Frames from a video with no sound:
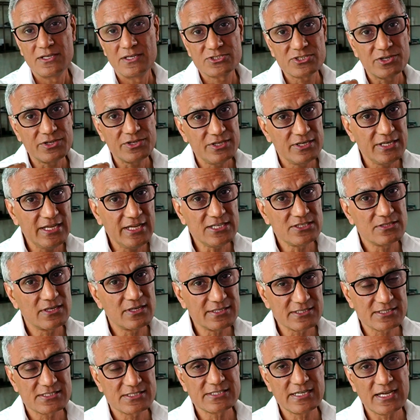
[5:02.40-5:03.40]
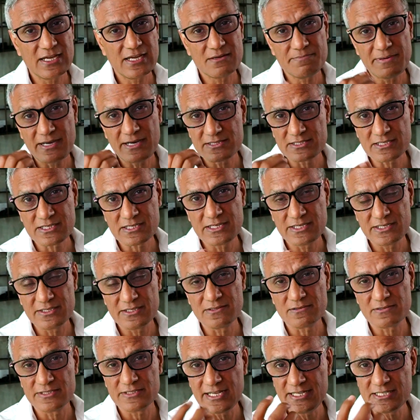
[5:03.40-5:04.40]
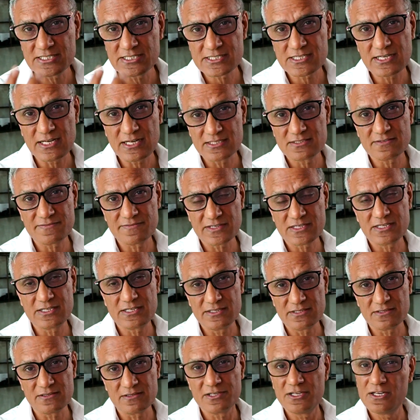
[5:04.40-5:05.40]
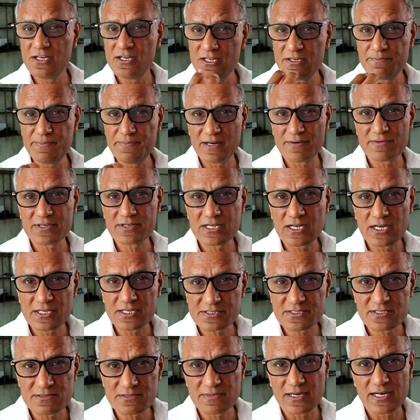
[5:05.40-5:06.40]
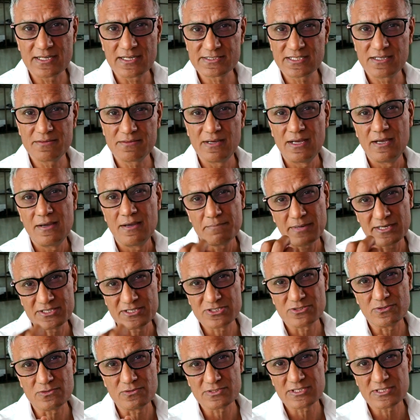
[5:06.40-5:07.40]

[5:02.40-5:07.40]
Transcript: So you need to understand about the kernel, the insides of the kernel. You need to be able to customize it by tools